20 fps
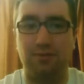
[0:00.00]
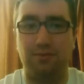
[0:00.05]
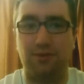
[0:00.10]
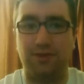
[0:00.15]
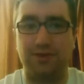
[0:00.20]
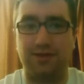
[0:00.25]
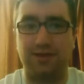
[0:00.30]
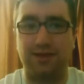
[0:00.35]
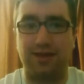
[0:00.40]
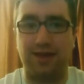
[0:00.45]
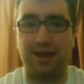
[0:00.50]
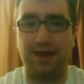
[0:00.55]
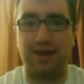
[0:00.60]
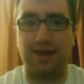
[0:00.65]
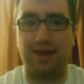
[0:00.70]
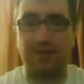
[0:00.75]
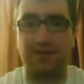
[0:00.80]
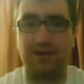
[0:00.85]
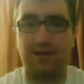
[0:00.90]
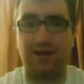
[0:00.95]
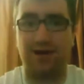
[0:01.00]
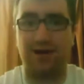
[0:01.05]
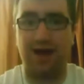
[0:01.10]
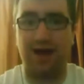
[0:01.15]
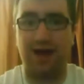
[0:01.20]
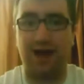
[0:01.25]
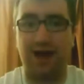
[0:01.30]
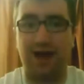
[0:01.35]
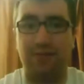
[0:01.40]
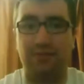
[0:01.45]
But the Kings are
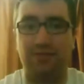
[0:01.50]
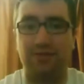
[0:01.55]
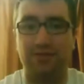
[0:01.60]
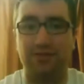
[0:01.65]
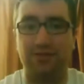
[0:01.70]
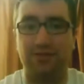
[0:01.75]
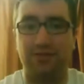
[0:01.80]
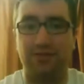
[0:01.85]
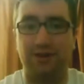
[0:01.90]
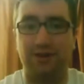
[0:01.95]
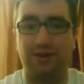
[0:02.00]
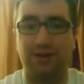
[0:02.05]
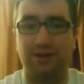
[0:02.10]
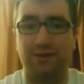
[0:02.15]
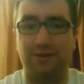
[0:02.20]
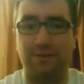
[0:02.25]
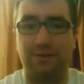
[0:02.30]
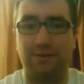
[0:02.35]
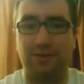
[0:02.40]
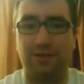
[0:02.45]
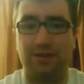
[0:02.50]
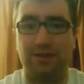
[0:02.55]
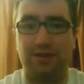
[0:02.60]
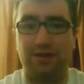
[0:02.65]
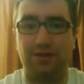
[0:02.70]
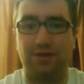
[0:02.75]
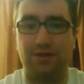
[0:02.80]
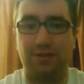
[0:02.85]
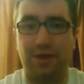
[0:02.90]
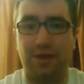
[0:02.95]
absolutely
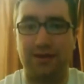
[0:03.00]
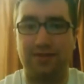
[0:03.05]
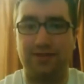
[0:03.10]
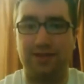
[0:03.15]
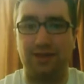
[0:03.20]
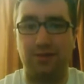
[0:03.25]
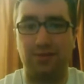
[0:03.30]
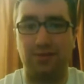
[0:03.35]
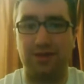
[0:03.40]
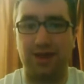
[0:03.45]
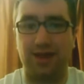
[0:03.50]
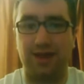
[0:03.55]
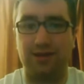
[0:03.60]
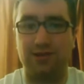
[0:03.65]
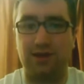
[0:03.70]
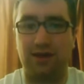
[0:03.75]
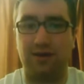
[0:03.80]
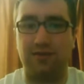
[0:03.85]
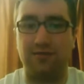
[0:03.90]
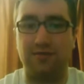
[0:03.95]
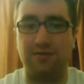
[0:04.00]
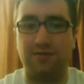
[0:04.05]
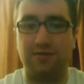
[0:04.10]
the best team in the NHL,